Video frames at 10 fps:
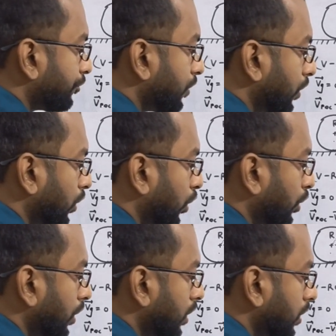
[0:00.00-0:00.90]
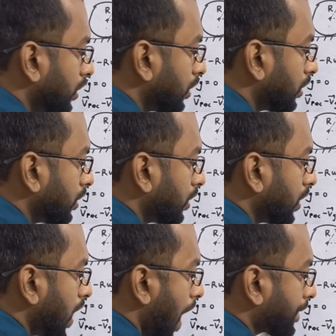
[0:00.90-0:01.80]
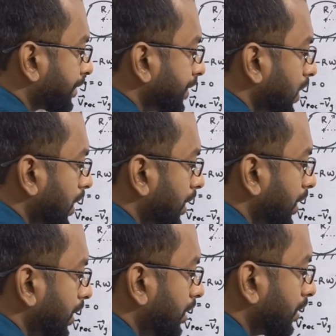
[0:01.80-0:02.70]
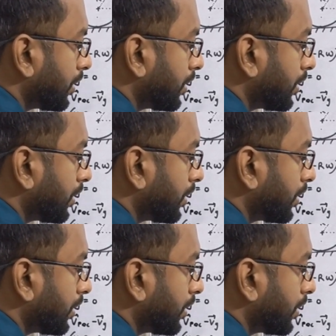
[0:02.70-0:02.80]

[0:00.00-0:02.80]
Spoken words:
non-accelerated